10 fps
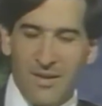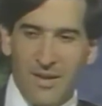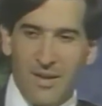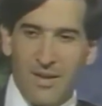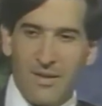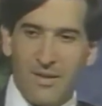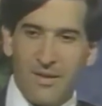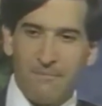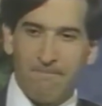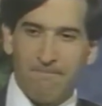and
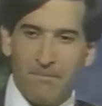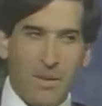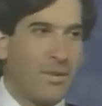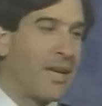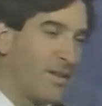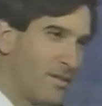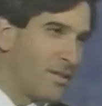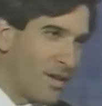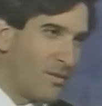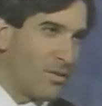I'm glad the
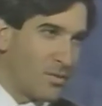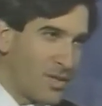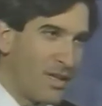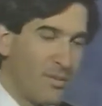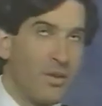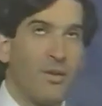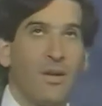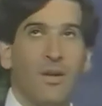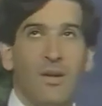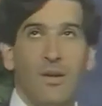governor will sign the bill.
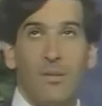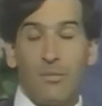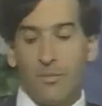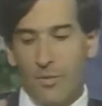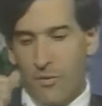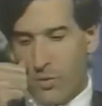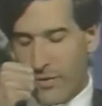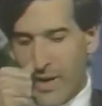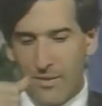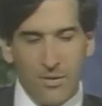Before
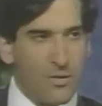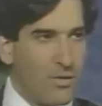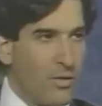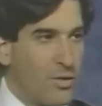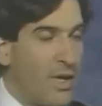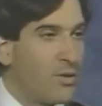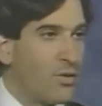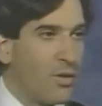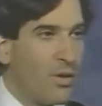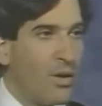that change in
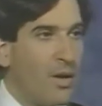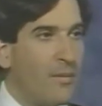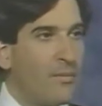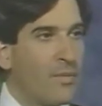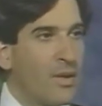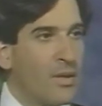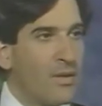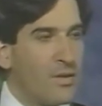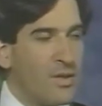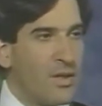the law,
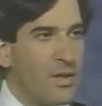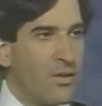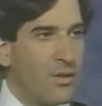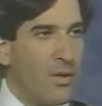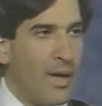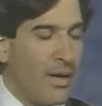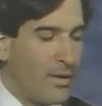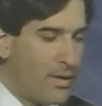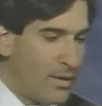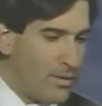the city could go out
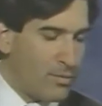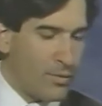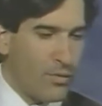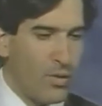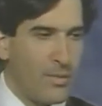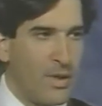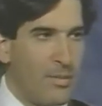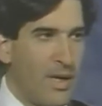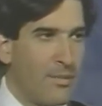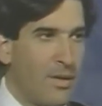and perform an
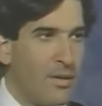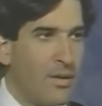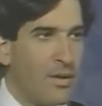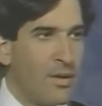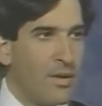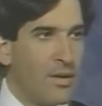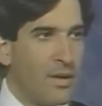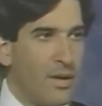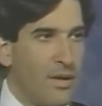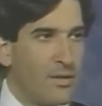abatement
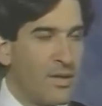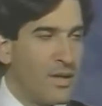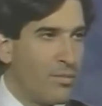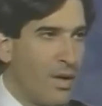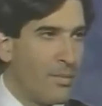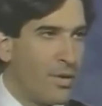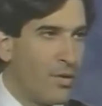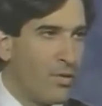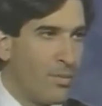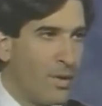and send a property
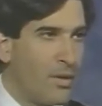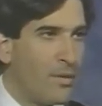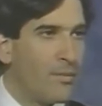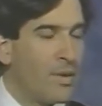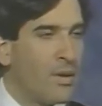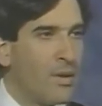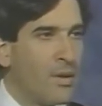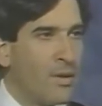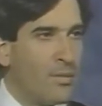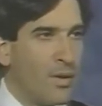owner a bill.
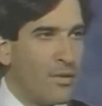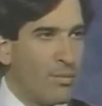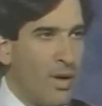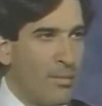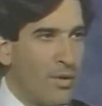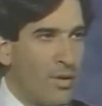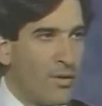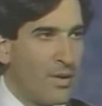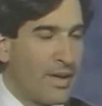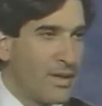But if the property
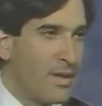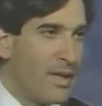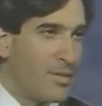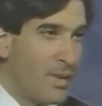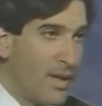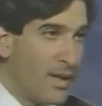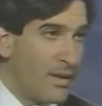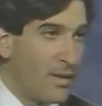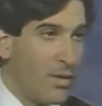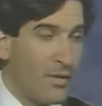owner elected not to
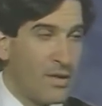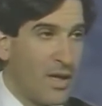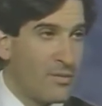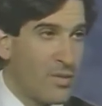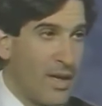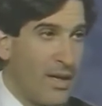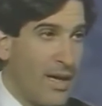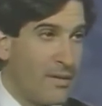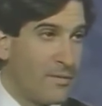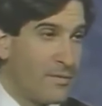pay, and oftentimes we had
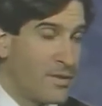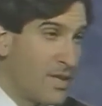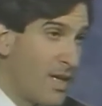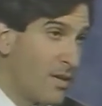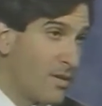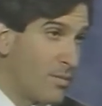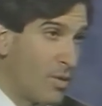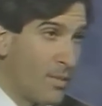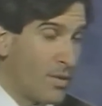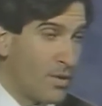out-of-state
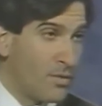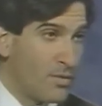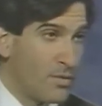property owners,